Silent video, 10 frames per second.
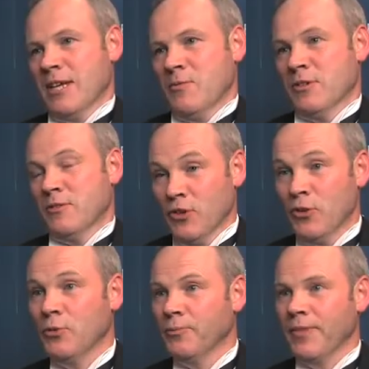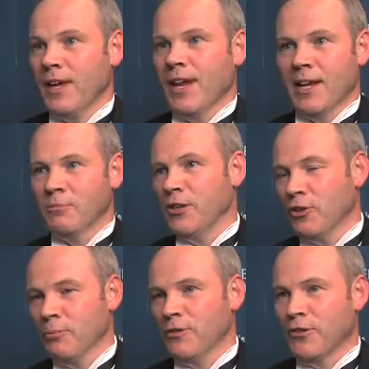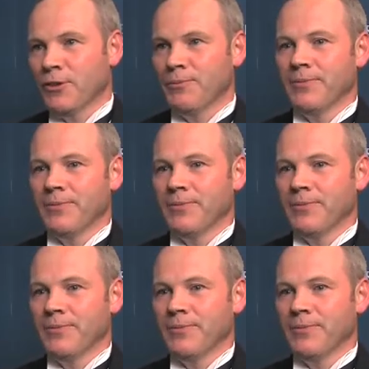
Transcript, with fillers: it was new. It hadn't been done before,